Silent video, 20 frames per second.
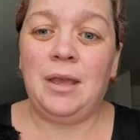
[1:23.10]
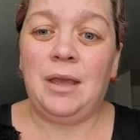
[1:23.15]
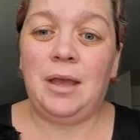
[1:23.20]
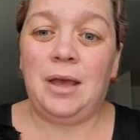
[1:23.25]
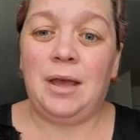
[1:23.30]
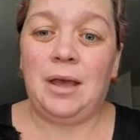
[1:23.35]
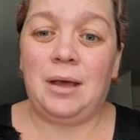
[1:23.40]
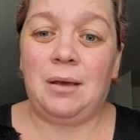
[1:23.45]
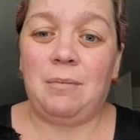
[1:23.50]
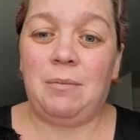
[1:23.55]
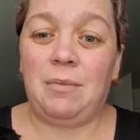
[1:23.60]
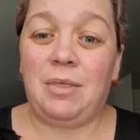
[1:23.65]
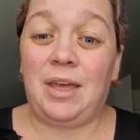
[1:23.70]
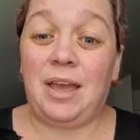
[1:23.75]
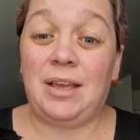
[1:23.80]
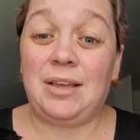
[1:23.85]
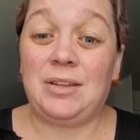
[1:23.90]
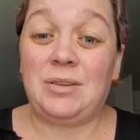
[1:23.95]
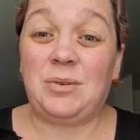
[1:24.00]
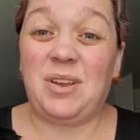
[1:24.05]

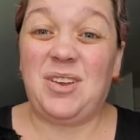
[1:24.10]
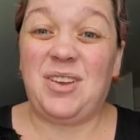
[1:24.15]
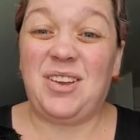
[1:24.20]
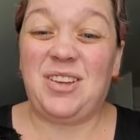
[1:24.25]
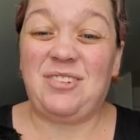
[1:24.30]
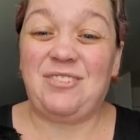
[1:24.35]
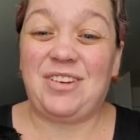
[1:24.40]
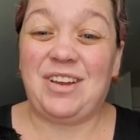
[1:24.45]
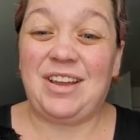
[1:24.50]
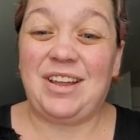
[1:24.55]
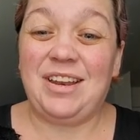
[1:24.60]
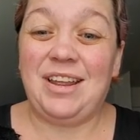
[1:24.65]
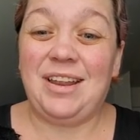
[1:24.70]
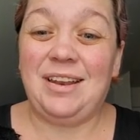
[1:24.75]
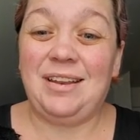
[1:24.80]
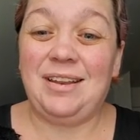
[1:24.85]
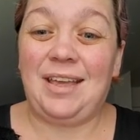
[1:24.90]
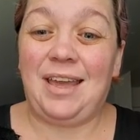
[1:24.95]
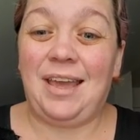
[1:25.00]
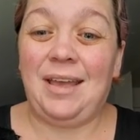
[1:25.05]
That is where you can find
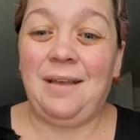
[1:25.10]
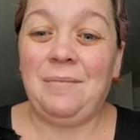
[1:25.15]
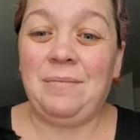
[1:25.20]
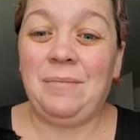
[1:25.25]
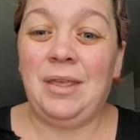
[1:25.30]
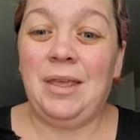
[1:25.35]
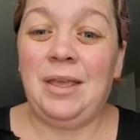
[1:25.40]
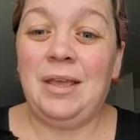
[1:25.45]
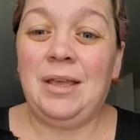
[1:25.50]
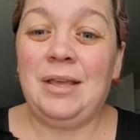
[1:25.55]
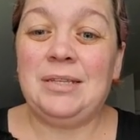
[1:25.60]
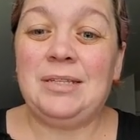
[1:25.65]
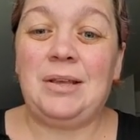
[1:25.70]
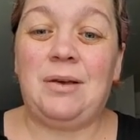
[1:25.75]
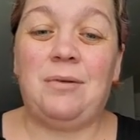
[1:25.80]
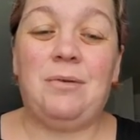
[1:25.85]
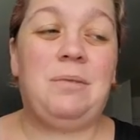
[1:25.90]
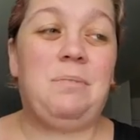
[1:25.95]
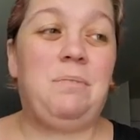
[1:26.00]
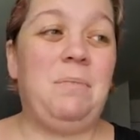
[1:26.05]
it, okay?
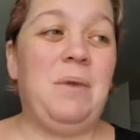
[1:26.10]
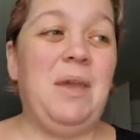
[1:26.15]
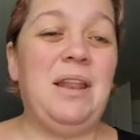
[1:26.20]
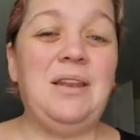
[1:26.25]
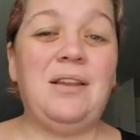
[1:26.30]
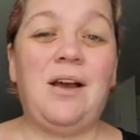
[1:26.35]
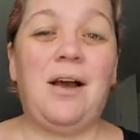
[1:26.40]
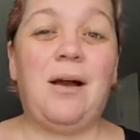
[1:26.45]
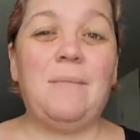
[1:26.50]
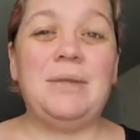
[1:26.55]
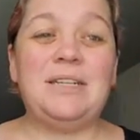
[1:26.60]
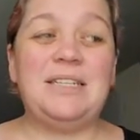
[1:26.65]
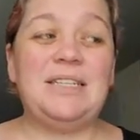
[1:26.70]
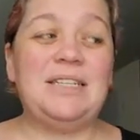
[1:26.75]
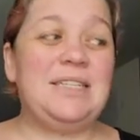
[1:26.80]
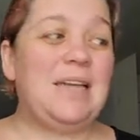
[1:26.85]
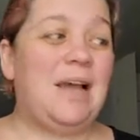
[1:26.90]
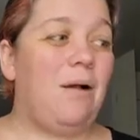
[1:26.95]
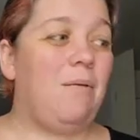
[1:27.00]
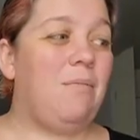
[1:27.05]
So pinned comment
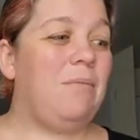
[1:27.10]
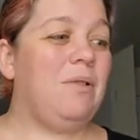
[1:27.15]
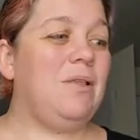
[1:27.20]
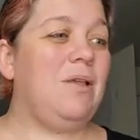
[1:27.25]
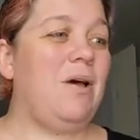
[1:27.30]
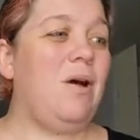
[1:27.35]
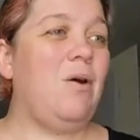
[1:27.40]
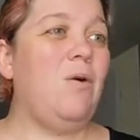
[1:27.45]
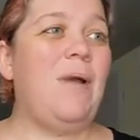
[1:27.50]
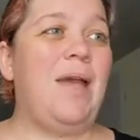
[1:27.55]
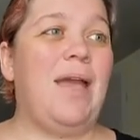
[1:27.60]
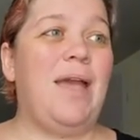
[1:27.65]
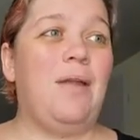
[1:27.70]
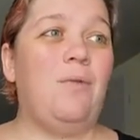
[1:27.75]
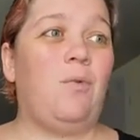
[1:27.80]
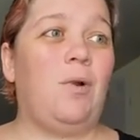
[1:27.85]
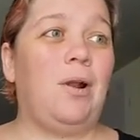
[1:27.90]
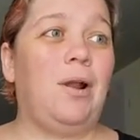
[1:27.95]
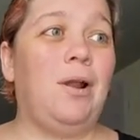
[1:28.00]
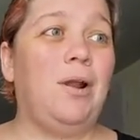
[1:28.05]
is down below,
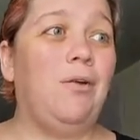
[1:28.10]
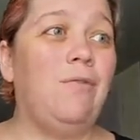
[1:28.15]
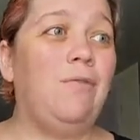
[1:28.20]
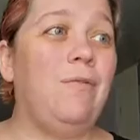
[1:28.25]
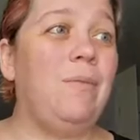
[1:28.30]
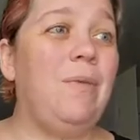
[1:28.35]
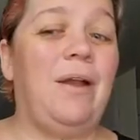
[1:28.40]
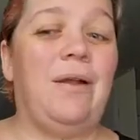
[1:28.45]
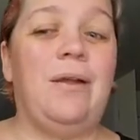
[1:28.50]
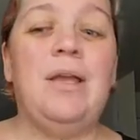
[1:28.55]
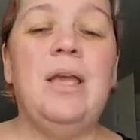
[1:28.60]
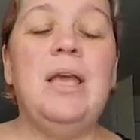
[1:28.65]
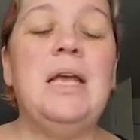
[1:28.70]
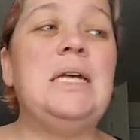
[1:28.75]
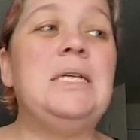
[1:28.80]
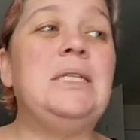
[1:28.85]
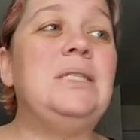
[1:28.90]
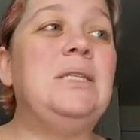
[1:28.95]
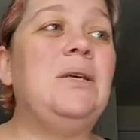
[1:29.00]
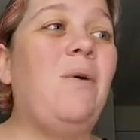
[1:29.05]
and we're going to go from there.
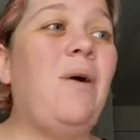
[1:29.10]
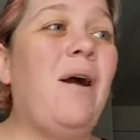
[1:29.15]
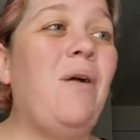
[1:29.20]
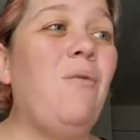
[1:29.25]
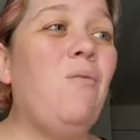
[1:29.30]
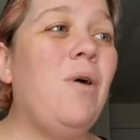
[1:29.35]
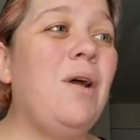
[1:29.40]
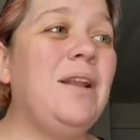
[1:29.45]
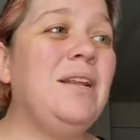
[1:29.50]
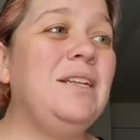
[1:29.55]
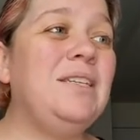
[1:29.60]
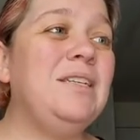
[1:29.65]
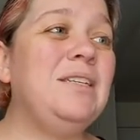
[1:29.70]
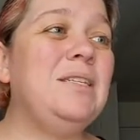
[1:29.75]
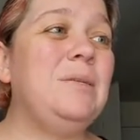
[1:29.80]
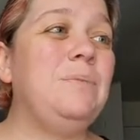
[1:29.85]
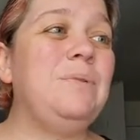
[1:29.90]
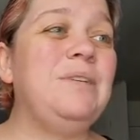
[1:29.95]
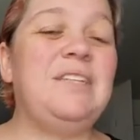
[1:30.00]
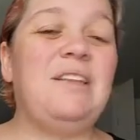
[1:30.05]
So I wanted
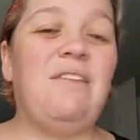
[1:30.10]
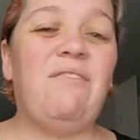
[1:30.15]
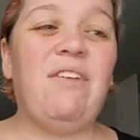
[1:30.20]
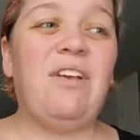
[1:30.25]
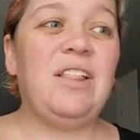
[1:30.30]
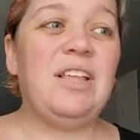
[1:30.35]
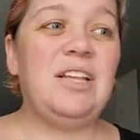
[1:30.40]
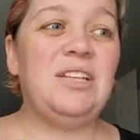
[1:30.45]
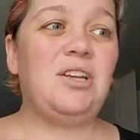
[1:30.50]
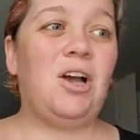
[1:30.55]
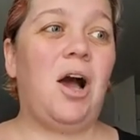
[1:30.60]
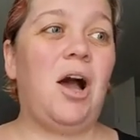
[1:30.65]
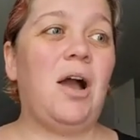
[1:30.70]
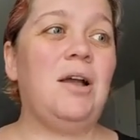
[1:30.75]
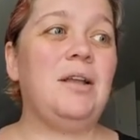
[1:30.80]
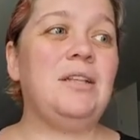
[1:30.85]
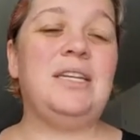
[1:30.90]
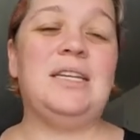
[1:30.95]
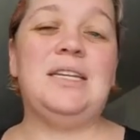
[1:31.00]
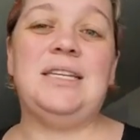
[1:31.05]
to specifically
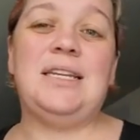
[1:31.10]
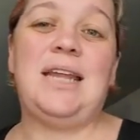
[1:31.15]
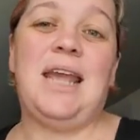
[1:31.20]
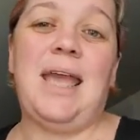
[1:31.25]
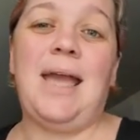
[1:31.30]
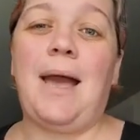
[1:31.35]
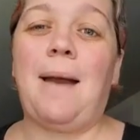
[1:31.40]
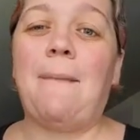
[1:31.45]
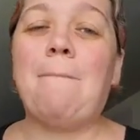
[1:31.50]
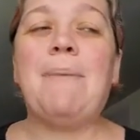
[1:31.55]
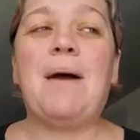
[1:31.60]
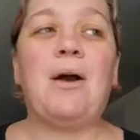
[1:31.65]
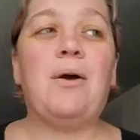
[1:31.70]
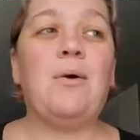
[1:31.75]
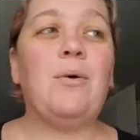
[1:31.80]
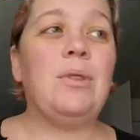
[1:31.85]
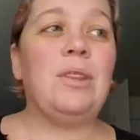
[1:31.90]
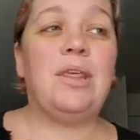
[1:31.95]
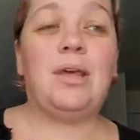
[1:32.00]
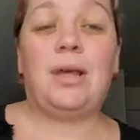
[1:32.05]
talk today
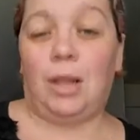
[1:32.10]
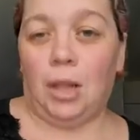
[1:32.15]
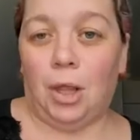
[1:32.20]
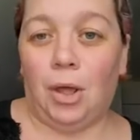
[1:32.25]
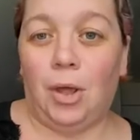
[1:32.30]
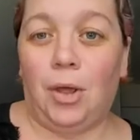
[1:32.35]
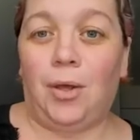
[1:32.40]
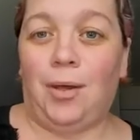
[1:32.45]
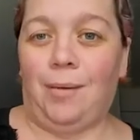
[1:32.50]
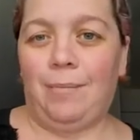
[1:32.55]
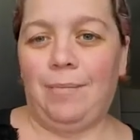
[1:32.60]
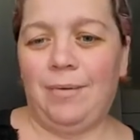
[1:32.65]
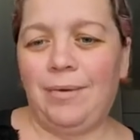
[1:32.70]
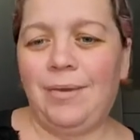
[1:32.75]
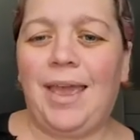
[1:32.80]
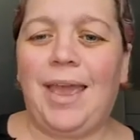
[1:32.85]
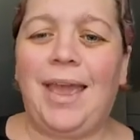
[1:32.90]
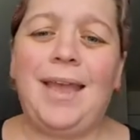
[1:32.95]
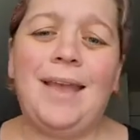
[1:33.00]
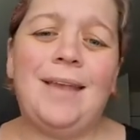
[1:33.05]
about the club,
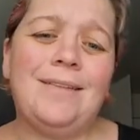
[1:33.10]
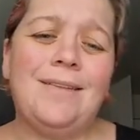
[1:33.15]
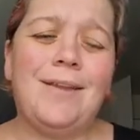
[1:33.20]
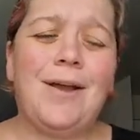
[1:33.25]
okay?